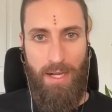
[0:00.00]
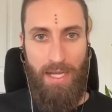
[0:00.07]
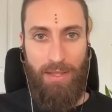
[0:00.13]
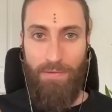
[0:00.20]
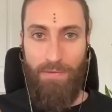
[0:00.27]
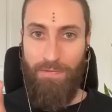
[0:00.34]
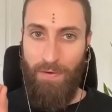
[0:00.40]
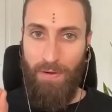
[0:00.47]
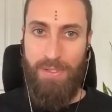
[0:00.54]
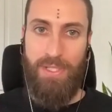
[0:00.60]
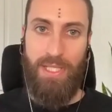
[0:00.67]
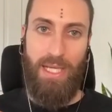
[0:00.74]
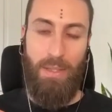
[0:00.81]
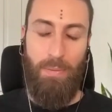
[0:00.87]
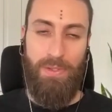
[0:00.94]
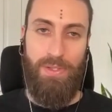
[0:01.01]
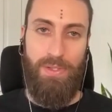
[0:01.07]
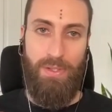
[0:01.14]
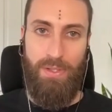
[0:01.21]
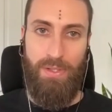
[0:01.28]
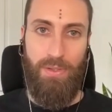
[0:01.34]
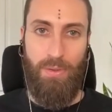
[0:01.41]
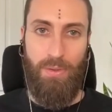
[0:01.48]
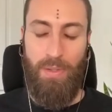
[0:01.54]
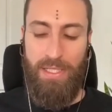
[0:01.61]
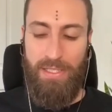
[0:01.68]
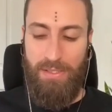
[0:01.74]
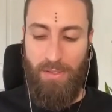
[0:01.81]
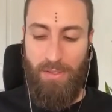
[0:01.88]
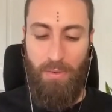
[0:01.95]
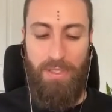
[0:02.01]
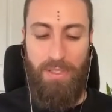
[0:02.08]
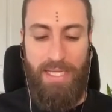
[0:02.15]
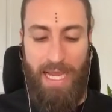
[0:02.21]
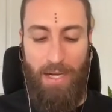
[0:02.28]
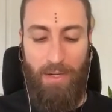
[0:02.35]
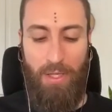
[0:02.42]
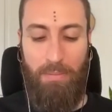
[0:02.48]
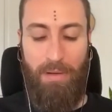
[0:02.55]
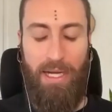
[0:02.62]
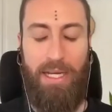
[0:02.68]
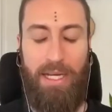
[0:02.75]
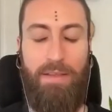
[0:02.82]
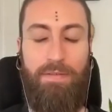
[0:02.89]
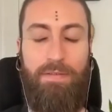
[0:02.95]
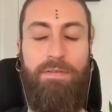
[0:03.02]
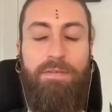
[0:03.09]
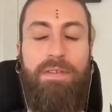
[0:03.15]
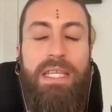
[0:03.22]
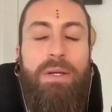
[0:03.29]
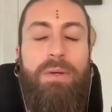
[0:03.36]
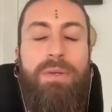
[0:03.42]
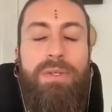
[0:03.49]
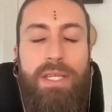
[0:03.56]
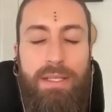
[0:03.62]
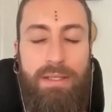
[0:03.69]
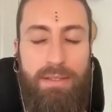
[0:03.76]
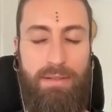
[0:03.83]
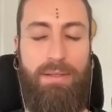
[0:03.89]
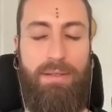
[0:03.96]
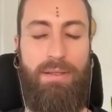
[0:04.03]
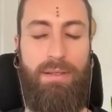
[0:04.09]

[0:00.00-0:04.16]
And the first thing I want you to do is notice how your body feels it.